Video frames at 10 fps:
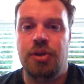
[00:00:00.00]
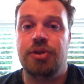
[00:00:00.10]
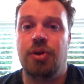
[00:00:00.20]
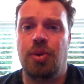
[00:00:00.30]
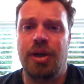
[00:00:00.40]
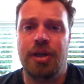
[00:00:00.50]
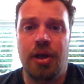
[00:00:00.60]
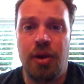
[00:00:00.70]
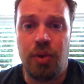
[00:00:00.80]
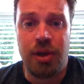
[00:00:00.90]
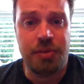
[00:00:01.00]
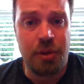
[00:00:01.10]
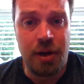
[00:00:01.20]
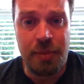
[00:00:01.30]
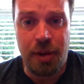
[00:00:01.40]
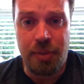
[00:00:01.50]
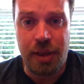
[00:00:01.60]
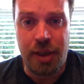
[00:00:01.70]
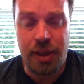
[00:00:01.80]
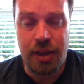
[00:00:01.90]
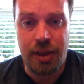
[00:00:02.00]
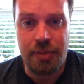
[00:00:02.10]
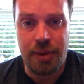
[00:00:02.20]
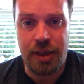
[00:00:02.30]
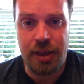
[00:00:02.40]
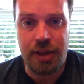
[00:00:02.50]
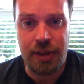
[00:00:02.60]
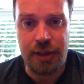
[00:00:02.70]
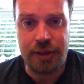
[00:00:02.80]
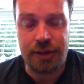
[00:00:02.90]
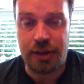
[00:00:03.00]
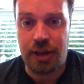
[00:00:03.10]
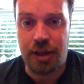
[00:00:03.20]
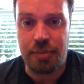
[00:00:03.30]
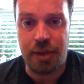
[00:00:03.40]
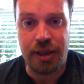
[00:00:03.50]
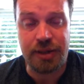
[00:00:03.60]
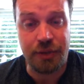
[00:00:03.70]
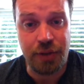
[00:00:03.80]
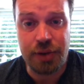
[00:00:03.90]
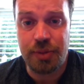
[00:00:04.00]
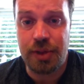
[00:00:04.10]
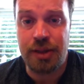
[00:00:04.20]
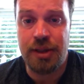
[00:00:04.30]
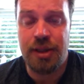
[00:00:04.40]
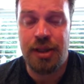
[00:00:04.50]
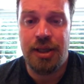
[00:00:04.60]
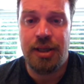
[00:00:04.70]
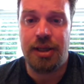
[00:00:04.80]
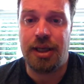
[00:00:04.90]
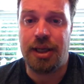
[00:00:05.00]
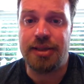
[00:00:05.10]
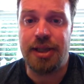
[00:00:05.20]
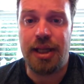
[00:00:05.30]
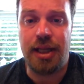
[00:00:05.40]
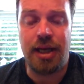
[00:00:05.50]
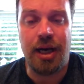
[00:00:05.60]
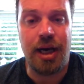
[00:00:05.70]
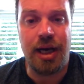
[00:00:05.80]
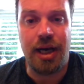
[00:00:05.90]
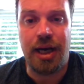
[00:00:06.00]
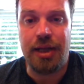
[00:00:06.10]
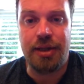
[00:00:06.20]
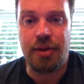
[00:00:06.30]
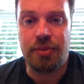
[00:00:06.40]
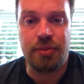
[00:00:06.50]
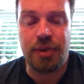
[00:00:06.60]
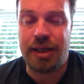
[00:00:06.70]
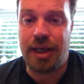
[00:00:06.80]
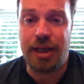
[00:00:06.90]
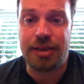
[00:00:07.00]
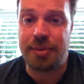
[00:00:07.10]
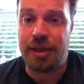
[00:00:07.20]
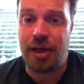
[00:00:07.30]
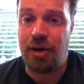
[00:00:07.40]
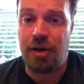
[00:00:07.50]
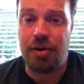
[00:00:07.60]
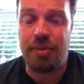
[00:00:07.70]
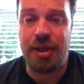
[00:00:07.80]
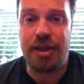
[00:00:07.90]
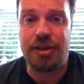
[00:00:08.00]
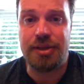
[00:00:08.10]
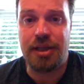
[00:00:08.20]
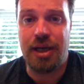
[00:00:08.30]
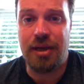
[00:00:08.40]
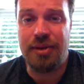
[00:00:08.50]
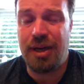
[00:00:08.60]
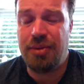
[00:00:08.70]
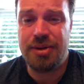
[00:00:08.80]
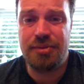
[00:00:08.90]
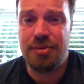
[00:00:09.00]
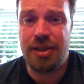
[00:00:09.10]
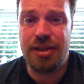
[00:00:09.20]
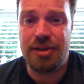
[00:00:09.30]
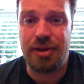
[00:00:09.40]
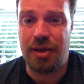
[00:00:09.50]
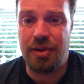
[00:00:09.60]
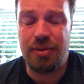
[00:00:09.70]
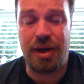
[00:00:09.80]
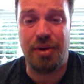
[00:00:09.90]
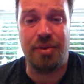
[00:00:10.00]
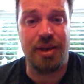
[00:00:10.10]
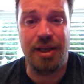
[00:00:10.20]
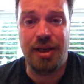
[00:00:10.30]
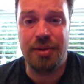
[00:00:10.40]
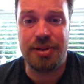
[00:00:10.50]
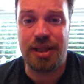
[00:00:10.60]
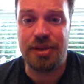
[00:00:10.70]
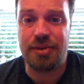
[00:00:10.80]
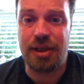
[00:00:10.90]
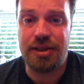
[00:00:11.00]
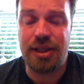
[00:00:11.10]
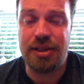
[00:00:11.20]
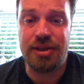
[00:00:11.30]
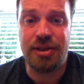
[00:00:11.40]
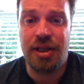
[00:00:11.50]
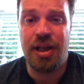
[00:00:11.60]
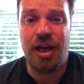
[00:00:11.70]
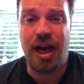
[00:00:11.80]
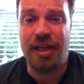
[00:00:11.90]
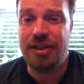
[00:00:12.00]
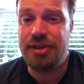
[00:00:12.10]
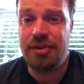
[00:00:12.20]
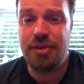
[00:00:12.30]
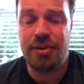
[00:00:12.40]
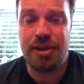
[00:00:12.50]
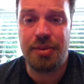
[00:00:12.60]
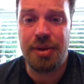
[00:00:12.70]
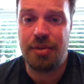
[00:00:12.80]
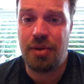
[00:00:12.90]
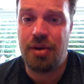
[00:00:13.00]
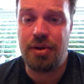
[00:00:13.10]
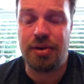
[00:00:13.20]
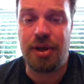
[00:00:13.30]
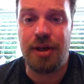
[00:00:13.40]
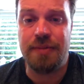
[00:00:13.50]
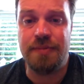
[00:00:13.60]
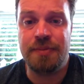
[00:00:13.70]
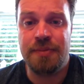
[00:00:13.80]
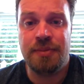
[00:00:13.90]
So what has brought about my psychotic breaks? The first one, like I said, I can't explain at all, because that wasn't really. I don't think I was that stressed. I just knew there was something wrong.